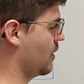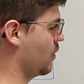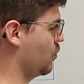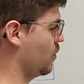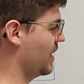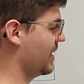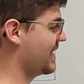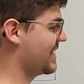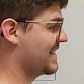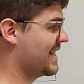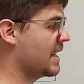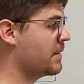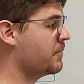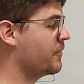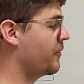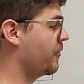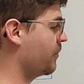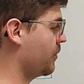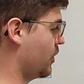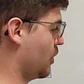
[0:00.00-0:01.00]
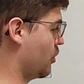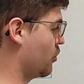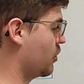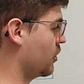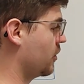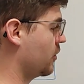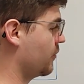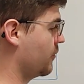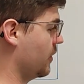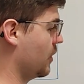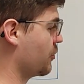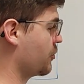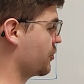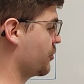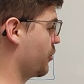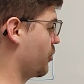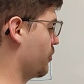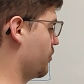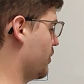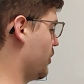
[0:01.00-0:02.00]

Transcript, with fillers: while the same current flows through